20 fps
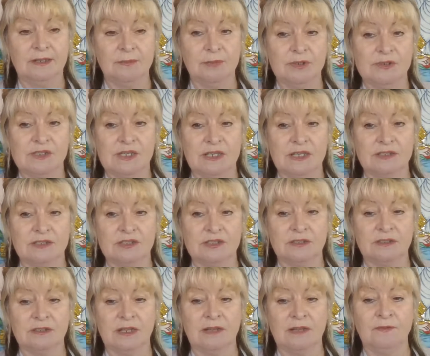
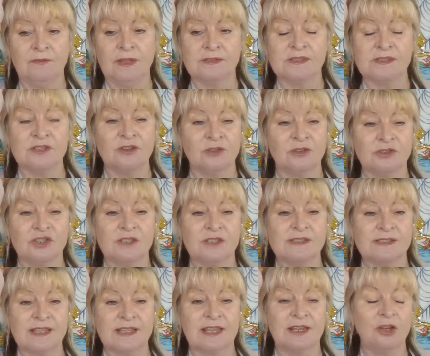protection. And that's not
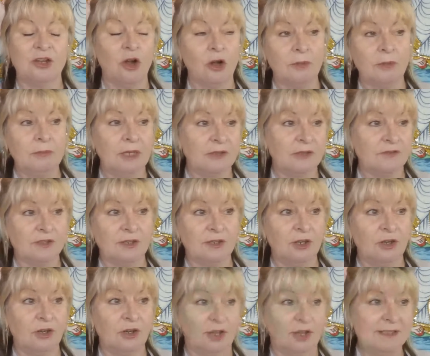just saying I'm love and
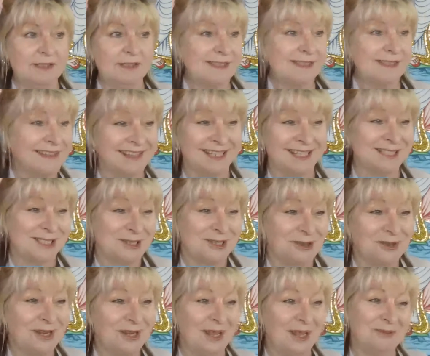light. That's
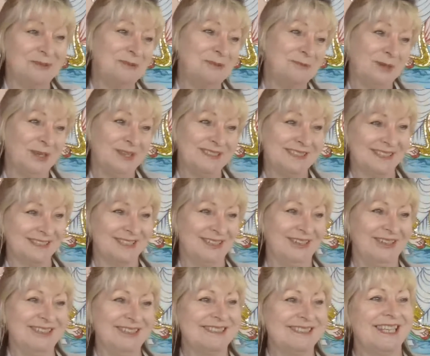not how it works. It's
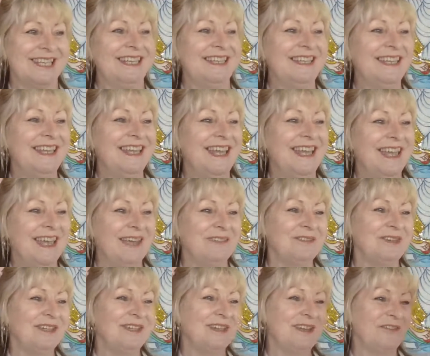like saying,
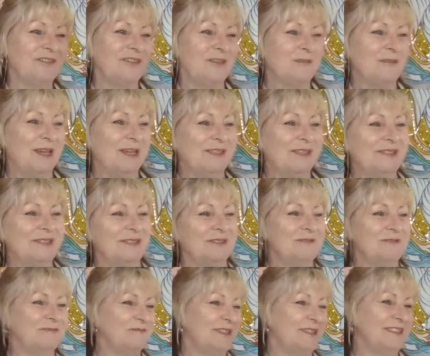having an
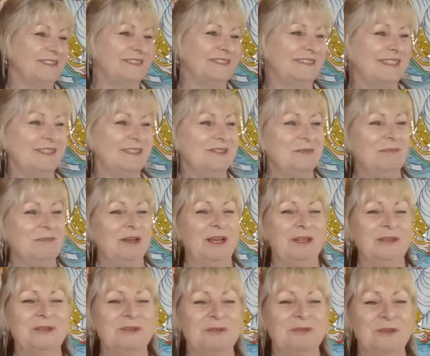affirmation written in your
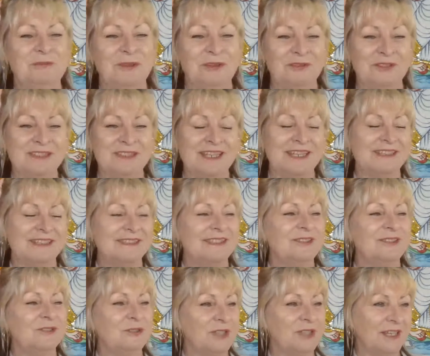bathroom every day,
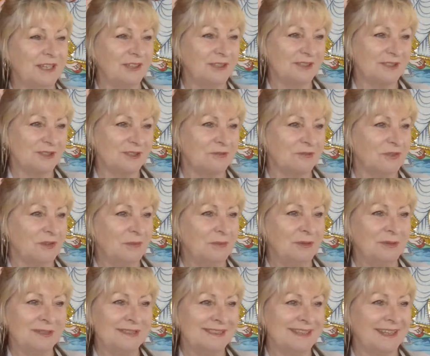looking at yourself in the
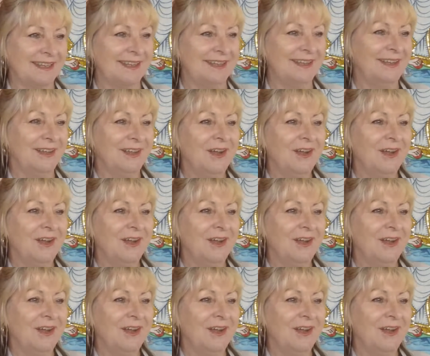mirror and saying